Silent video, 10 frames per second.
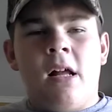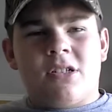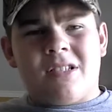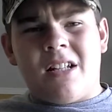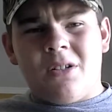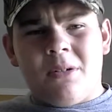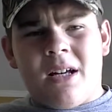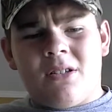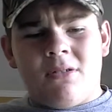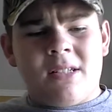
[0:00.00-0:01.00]
So now that we
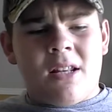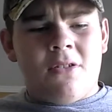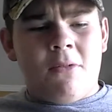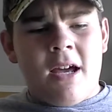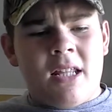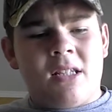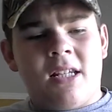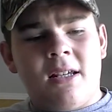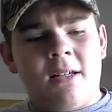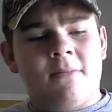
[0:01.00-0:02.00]
got those out of the way, the
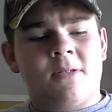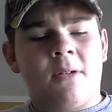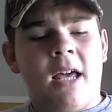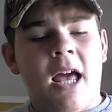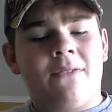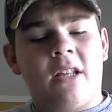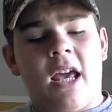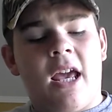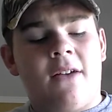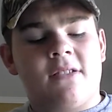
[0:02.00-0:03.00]
teams we have in the
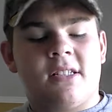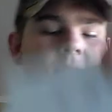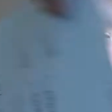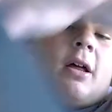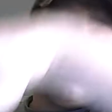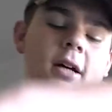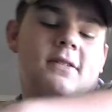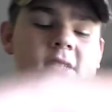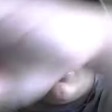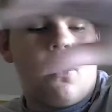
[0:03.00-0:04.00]
AFC
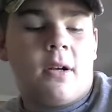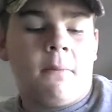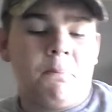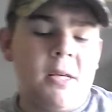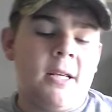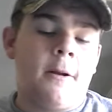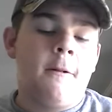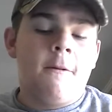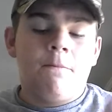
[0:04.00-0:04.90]
playoffs are going to be